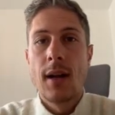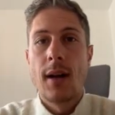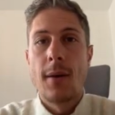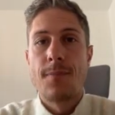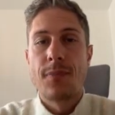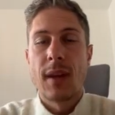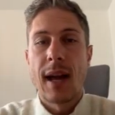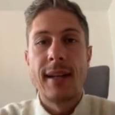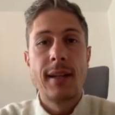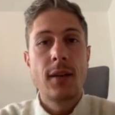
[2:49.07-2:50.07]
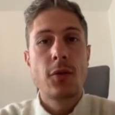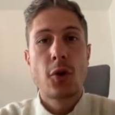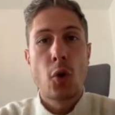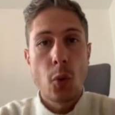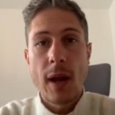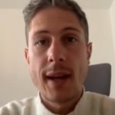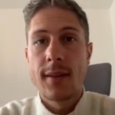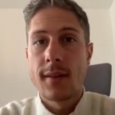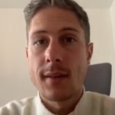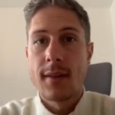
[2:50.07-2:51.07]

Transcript: um, I needed to create